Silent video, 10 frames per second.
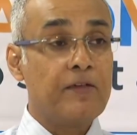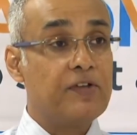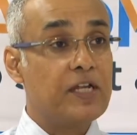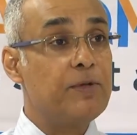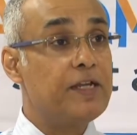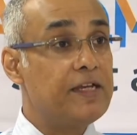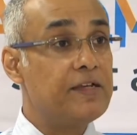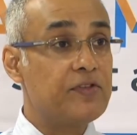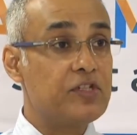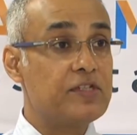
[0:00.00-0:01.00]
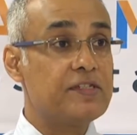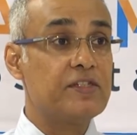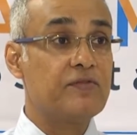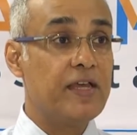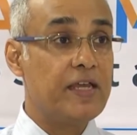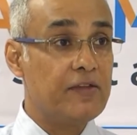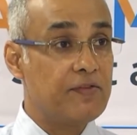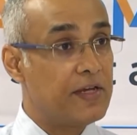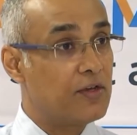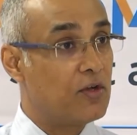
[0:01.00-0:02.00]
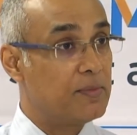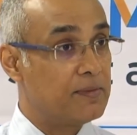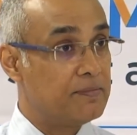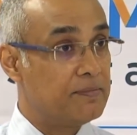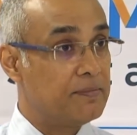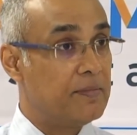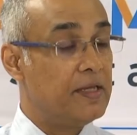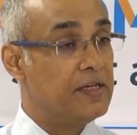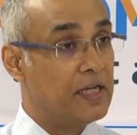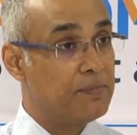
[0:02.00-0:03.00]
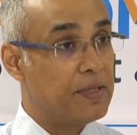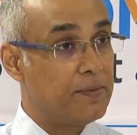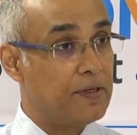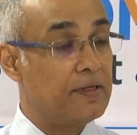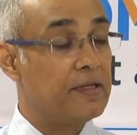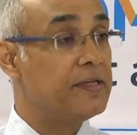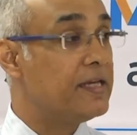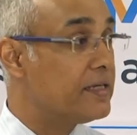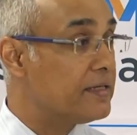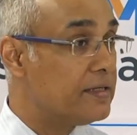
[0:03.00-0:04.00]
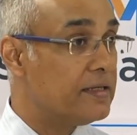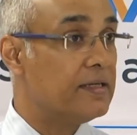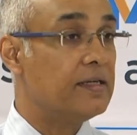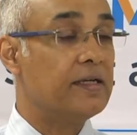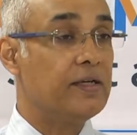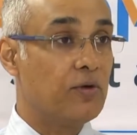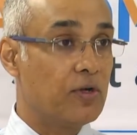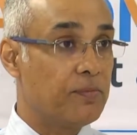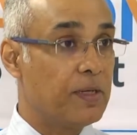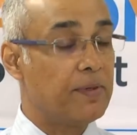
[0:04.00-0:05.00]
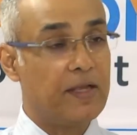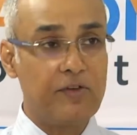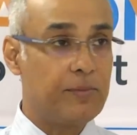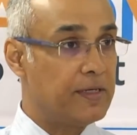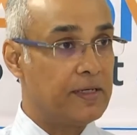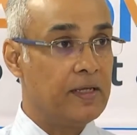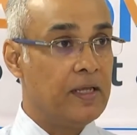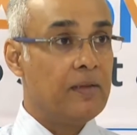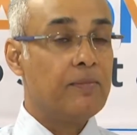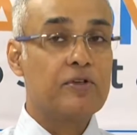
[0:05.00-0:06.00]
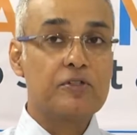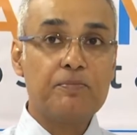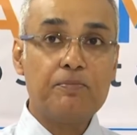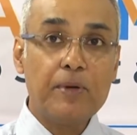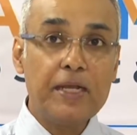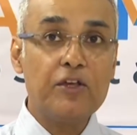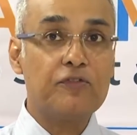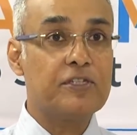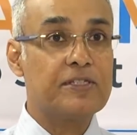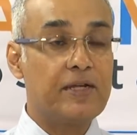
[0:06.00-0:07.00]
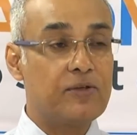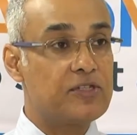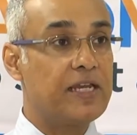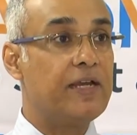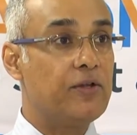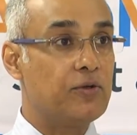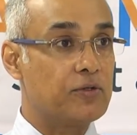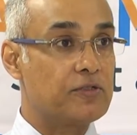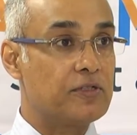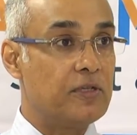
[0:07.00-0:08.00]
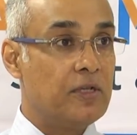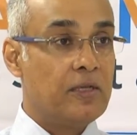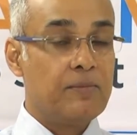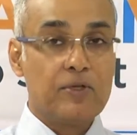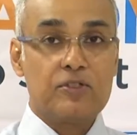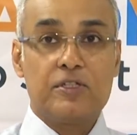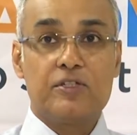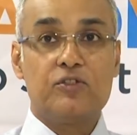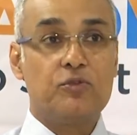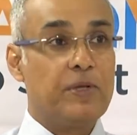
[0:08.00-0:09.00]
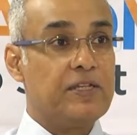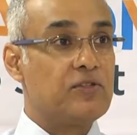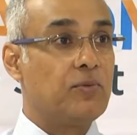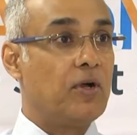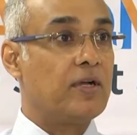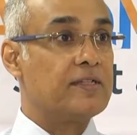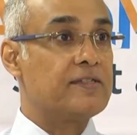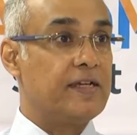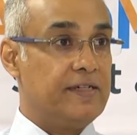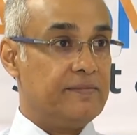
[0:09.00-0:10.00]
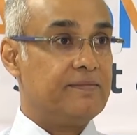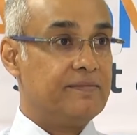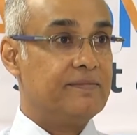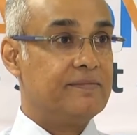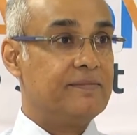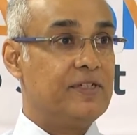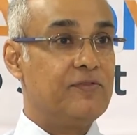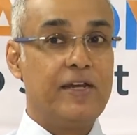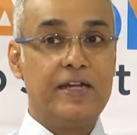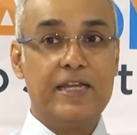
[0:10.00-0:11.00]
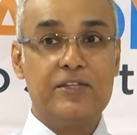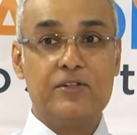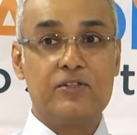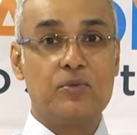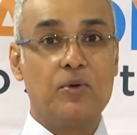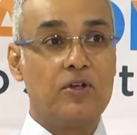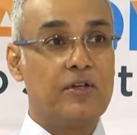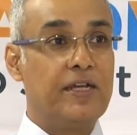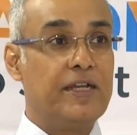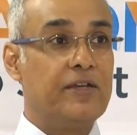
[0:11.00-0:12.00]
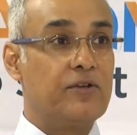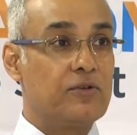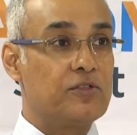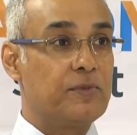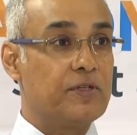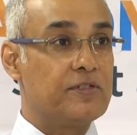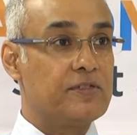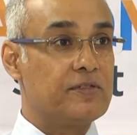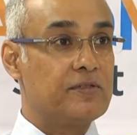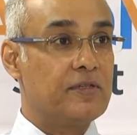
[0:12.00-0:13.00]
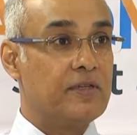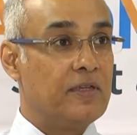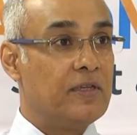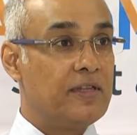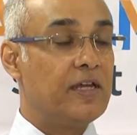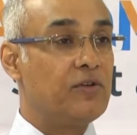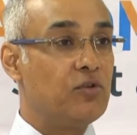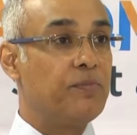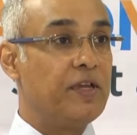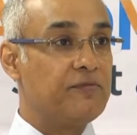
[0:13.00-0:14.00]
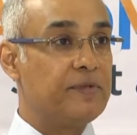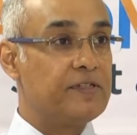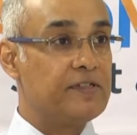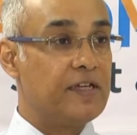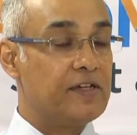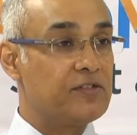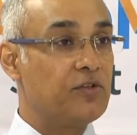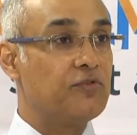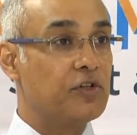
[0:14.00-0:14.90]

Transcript: vitamin D deficiency is very, very common in young people, in young, uh, in older people, everybody, because many of us tend to stay indoors because there is no place to walk outside. It's very dangerous to walk on Indian roads because there are no pavements, there is no